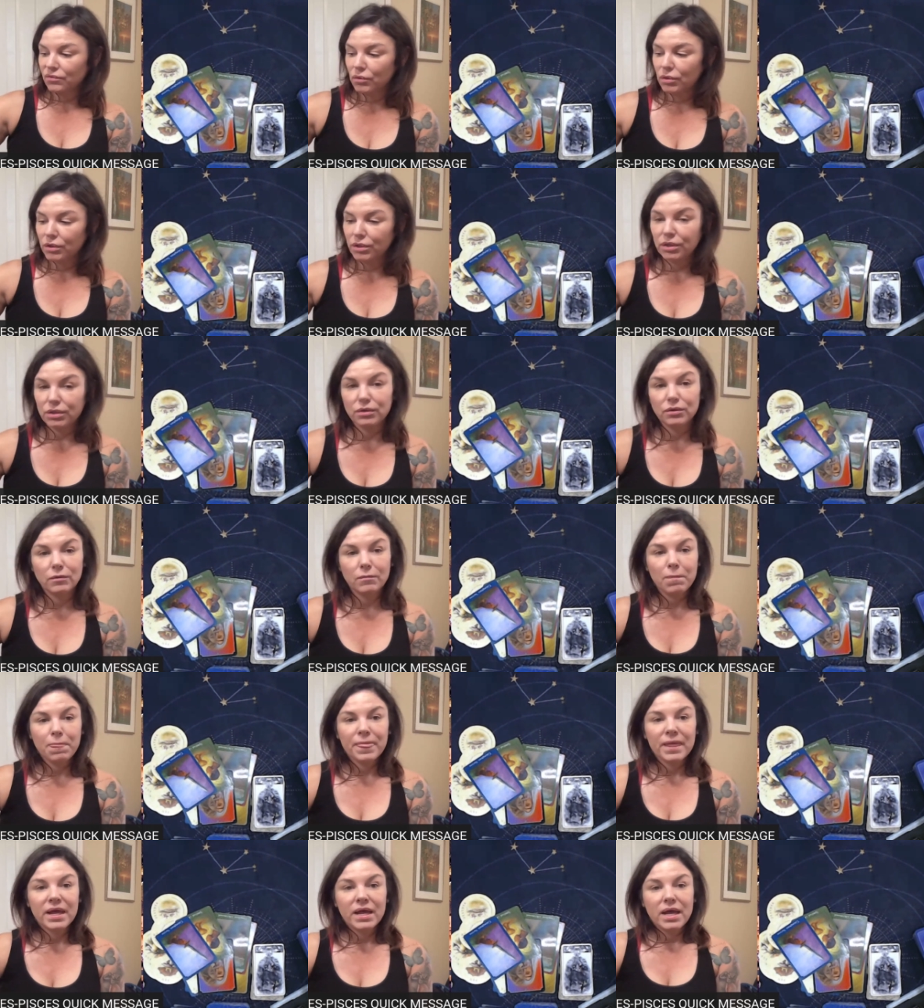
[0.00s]
for you.
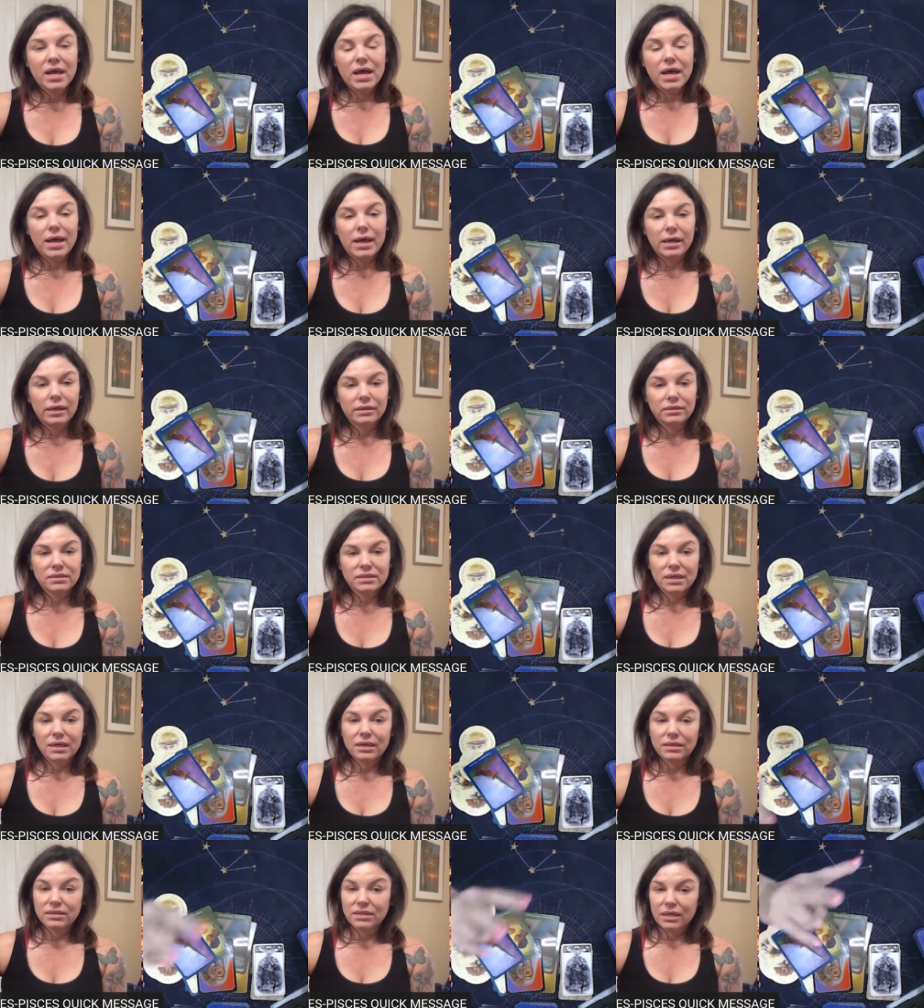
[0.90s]
And
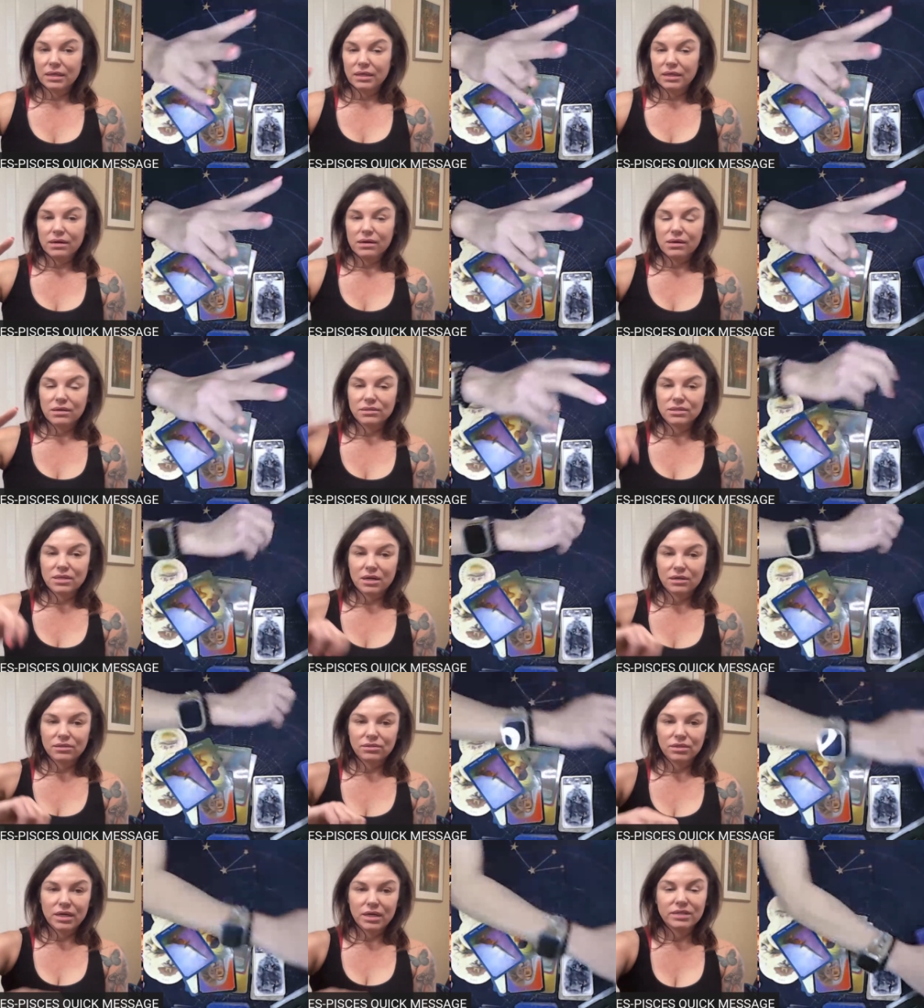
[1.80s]
uh, take care. I'll
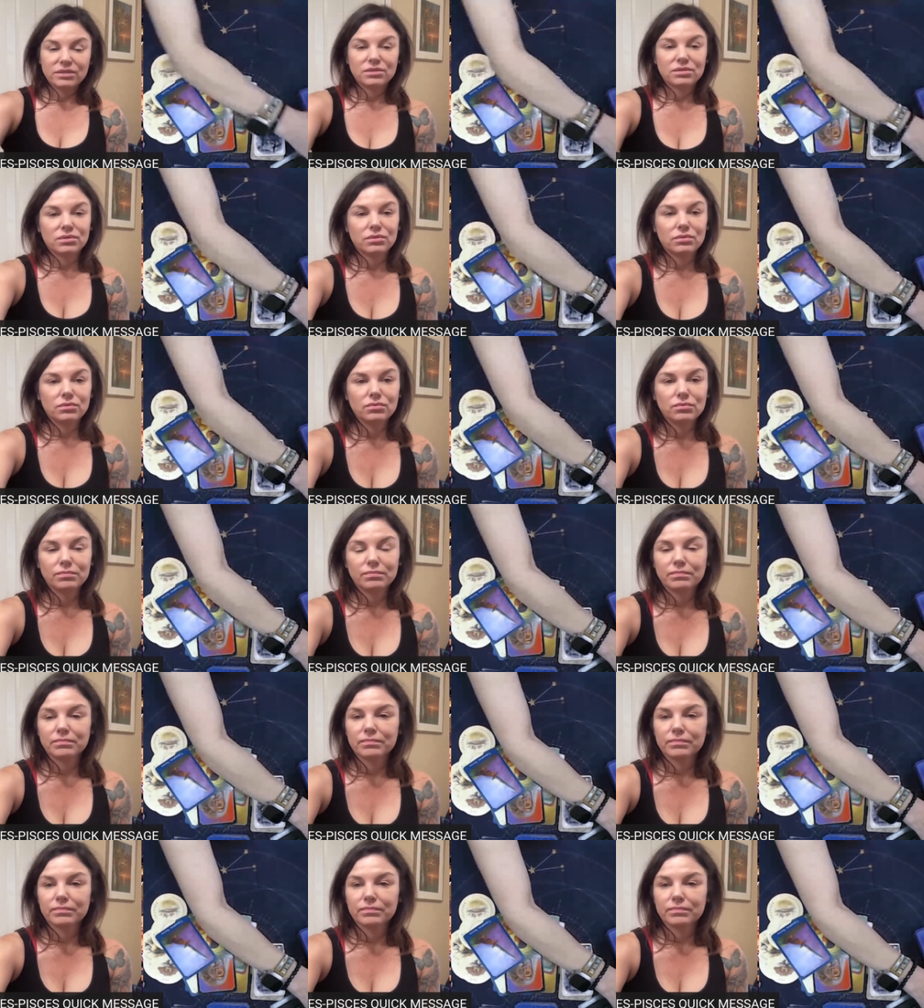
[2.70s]
talk to you guys soon.